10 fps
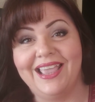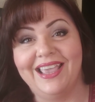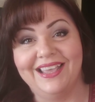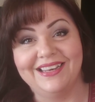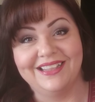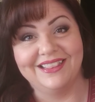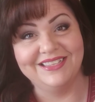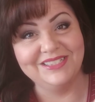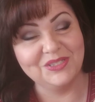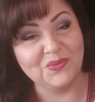And
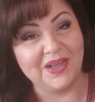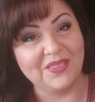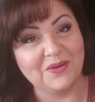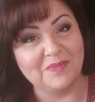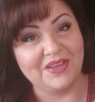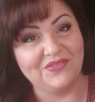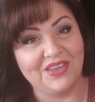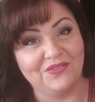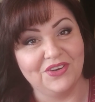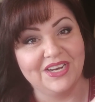this is why they're my
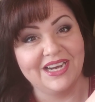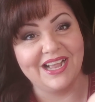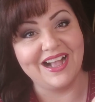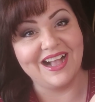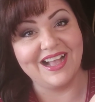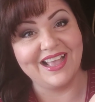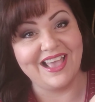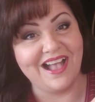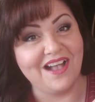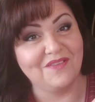favorite. I
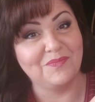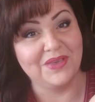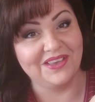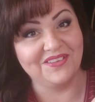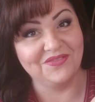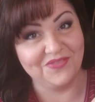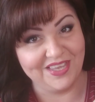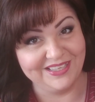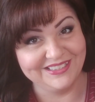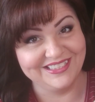have big
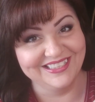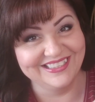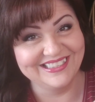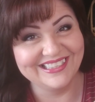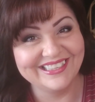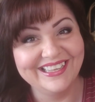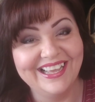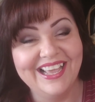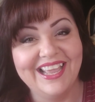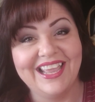feet.
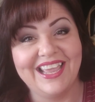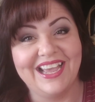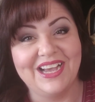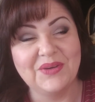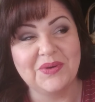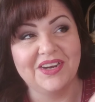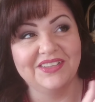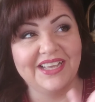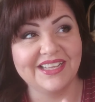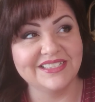I wear
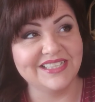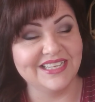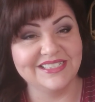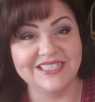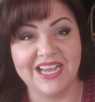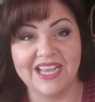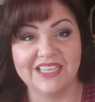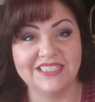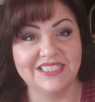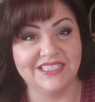like a size
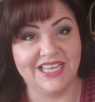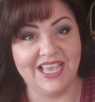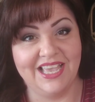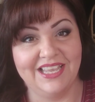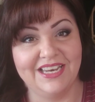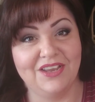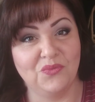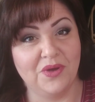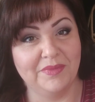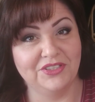9 to 10
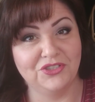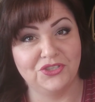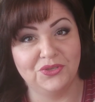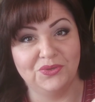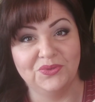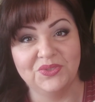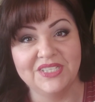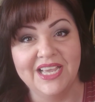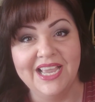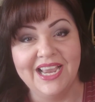in women's shoes,
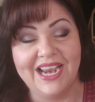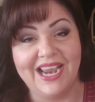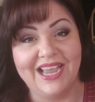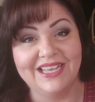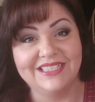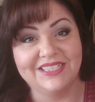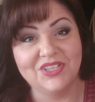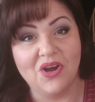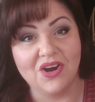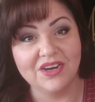and
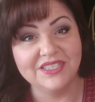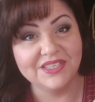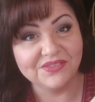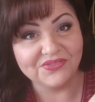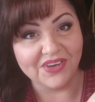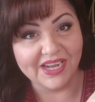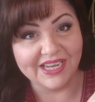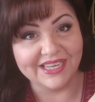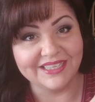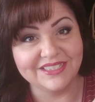it's hard to
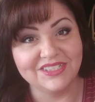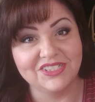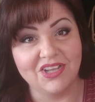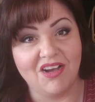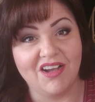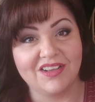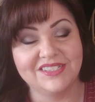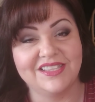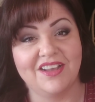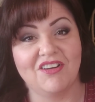find
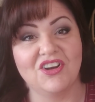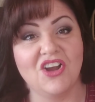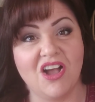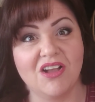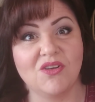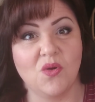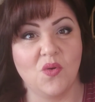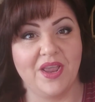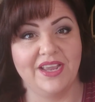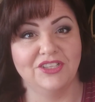socks that are not
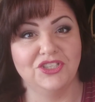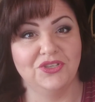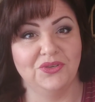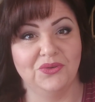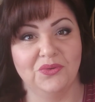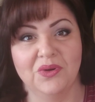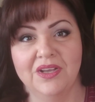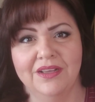going to